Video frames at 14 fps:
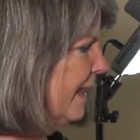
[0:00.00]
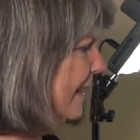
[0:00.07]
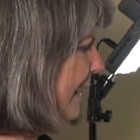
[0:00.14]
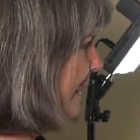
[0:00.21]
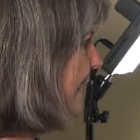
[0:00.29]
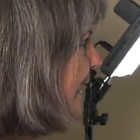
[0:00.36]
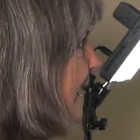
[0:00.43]
And
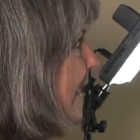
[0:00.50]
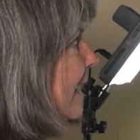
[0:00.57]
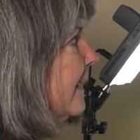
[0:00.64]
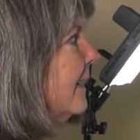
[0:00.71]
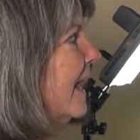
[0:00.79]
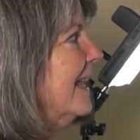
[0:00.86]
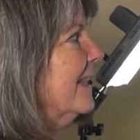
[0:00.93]
I
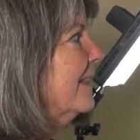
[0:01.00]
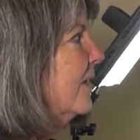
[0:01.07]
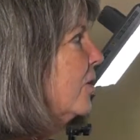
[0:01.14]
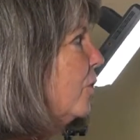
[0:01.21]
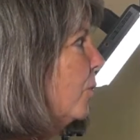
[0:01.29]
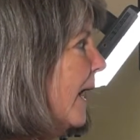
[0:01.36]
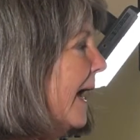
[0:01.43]
like the
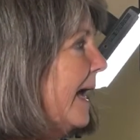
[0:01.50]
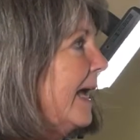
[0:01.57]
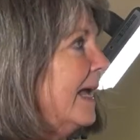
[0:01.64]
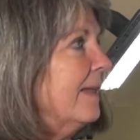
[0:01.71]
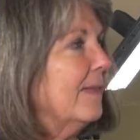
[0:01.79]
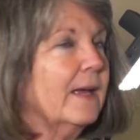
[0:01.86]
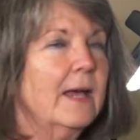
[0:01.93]

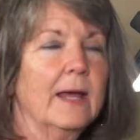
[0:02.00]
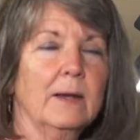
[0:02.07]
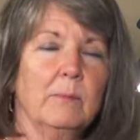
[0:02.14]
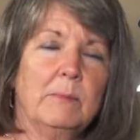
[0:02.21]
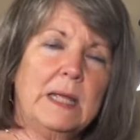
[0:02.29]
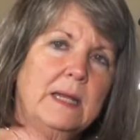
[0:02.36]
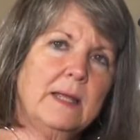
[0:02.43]
gray, the kind
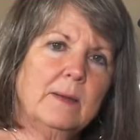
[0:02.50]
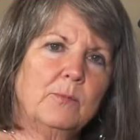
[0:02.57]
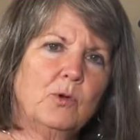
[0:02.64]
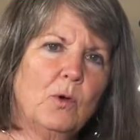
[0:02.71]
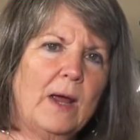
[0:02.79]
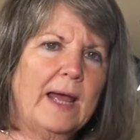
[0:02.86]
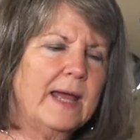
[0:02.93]
of medium
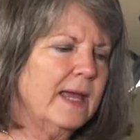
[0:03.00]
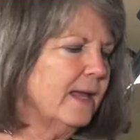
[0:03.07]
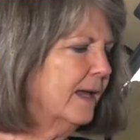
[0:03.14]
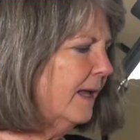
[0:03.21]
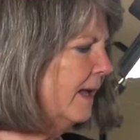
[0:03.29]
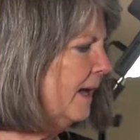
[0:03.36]
gray,